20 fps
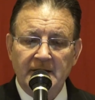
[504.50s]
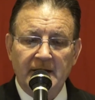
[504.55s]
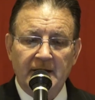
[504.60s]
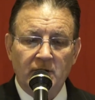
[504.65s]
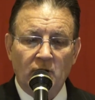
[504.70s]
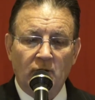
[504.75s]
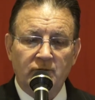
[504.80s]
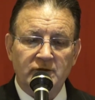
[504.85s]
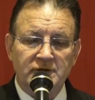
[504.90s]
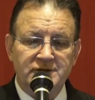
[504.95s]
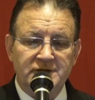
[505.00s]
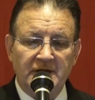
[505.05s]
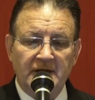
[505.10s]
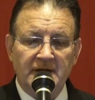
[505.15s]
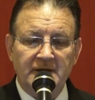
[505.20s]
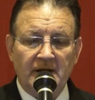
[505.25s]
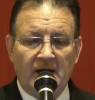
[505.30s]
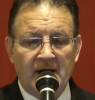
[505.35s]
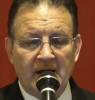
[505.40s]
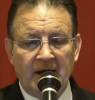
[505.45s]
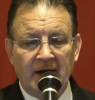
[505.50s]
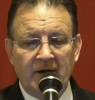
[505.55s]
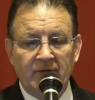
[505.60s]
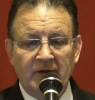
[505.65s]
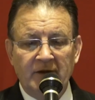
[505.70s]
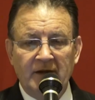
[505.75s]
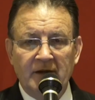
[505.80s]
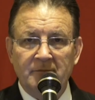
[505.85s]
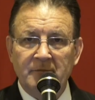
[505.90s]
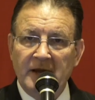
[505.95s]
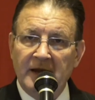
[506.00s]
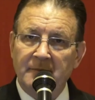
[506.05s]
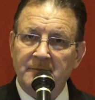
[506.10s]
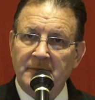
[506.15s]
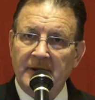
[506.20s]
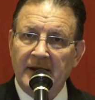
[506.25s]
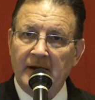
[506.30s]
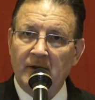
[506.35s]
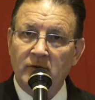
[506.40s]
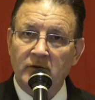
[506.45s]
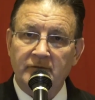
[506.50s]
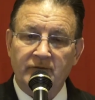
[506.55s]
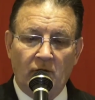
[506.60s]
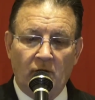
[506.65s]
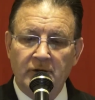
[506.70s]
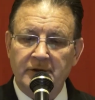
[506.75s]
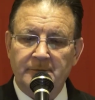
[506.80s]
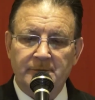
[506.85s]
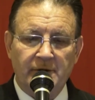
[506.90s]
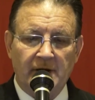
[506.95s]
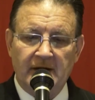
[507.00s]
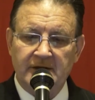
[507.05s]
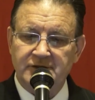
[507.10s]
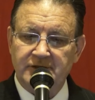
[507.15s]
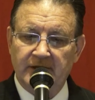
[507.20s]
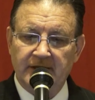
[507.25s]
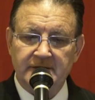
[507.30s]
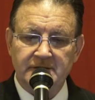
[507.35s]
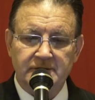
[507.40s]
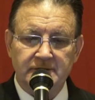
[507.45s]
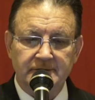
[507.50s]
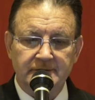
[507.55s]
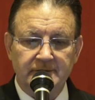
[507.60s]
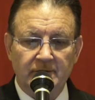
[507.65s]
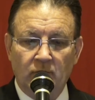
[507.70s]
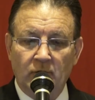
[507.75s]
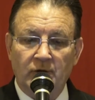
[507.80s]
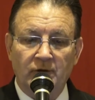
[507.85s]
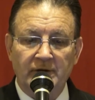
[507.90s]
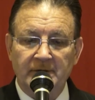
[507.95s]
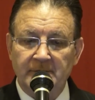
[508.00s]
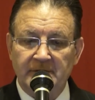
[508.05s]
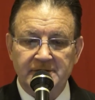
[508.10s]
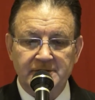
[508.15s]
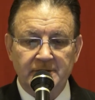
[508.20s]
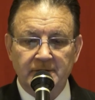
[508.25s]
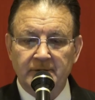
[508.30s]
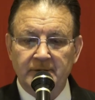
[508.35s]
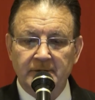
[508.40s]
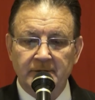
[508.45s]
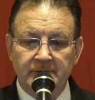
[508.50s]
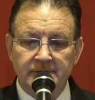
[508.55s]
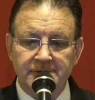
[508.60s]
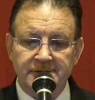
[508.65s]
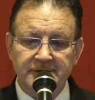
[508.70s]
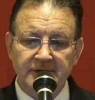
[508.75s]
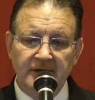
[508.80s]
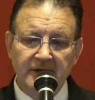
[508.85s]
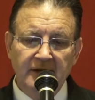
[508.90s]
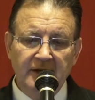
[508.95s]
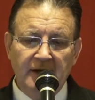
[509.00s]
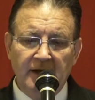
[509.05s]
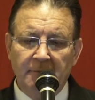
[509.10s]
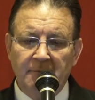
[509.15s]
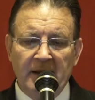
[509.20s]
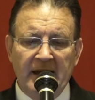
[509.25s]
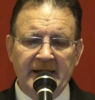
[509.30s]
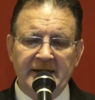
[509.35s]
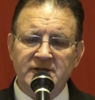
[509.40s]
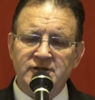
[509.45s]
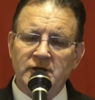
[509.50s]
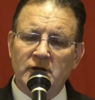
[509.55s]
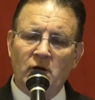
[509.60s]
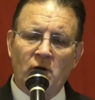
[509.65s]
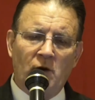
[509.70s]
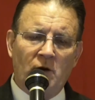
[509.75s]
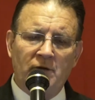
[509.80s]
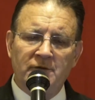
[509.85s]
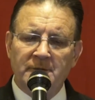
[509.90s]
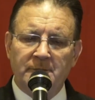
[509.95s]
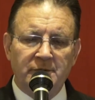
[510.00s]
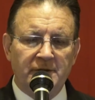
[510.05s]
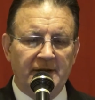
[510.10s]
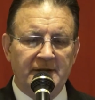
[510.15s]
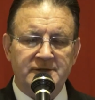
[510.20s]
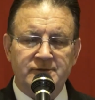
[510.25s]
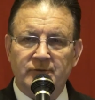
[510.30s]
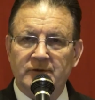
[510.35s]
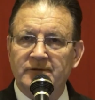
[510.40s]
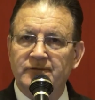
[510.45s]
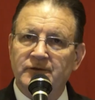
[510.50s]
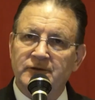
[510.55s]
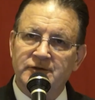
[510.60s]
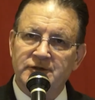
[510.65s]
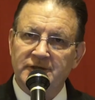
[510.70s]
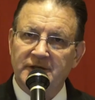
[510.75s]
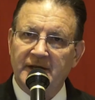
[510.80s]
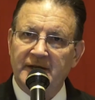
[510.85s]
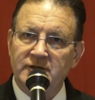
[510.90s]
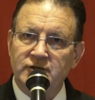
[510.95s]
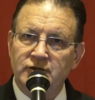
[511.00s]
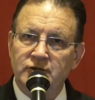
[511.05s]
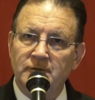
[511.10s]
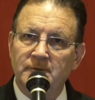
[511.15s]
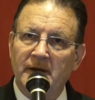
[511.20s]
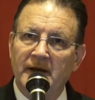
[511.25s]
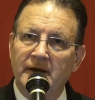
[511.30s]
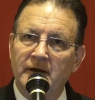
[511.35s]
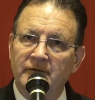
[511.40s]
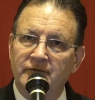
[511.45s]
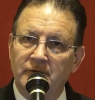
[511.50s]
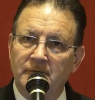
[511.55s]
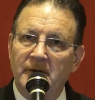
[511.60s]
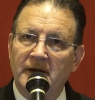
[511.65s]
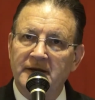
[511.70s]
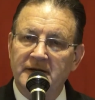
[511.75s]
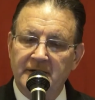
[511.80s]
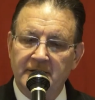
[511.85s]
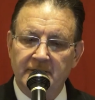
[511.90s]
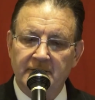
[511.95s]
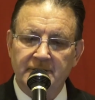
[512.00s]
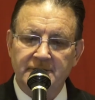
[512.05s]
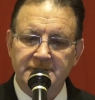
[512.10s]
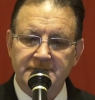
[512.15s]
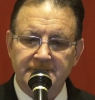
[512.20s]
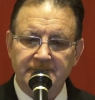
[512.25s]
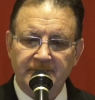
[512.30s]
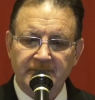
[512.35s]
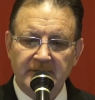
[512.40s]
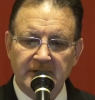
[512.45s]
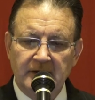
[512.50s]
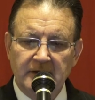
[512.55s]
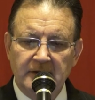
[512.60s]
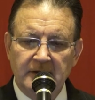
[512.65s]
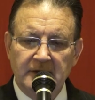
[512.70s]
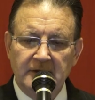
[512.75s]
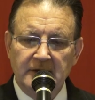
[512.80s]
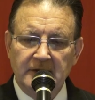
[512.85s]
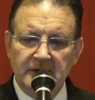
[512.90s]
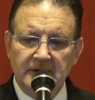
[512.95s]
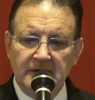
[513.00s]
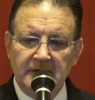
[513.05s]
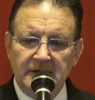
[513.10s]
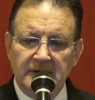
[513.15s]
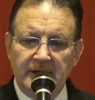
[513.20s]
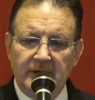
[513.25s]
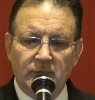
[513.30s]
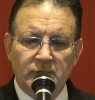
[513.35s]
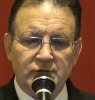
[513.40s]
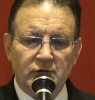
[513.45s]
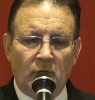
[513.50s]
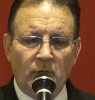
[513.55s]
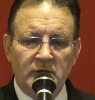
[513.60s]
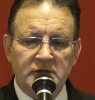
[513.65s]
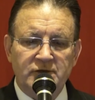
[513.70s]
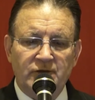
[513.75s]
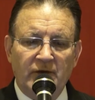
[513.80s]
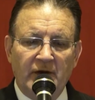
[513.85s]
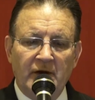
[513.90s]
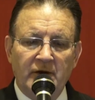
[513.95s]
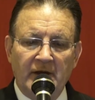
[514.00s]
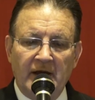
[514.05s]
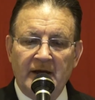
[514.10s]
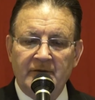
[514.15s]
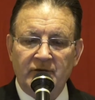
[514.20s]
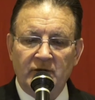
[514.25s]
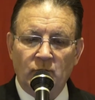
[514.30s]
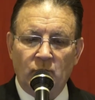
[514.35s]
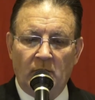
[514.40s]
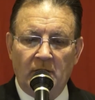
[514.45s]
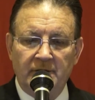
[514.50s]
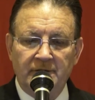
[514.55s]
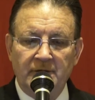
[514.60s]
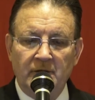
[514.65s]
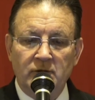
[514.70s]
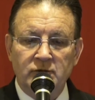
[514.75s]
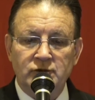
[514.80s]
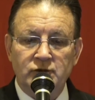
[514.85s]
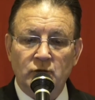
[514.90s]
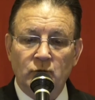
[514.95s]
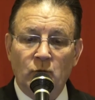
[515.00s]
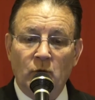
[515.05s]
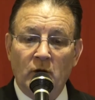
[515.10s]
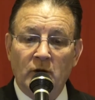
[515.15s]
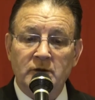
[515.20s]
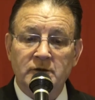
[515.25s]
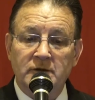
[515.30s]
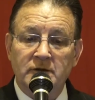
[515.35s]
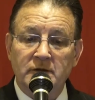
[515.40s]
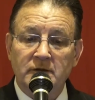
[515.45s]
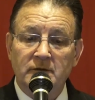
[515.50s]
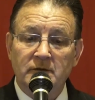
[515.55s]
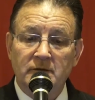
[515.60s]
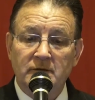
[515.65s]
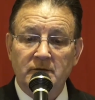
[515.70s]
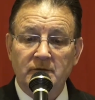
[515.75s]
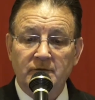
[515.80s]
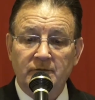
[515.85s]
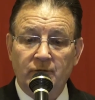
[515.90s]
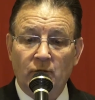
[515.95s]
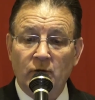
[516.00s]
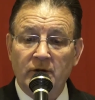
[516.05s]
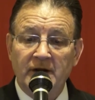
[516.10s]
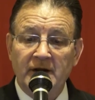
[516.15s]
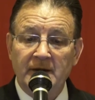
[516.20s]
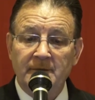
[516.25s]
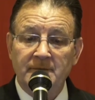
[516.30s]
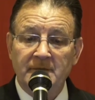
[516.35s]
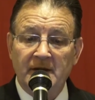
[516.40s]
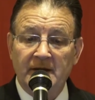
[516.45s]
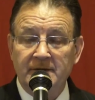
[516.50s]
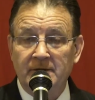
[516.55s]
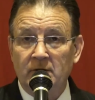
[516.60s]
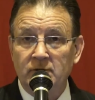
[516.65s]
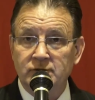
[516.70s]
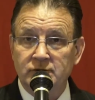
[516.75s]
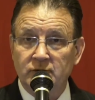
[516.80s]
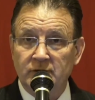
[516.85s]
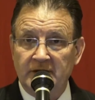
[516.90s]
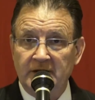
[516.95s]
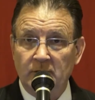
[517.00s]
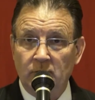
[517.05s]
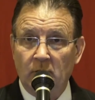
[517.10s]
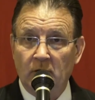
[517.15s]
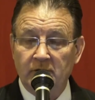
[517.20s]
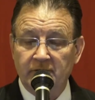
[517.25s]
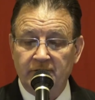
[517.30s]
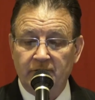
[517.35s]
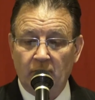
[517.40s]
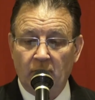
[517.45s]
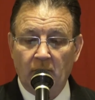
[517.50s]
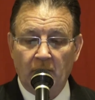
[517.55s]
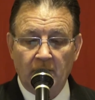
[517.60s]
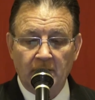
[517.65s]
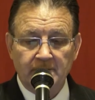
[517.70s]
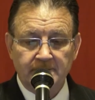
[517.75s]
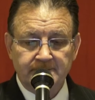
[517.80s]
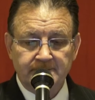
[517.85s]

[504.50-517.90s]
and overseeing the hiring and manpower of all the projects, ordering materials, and managing all the plastering for C.H. Shoemaker for many years. He was always fair to everyone, those who worked for him and those who he worked for.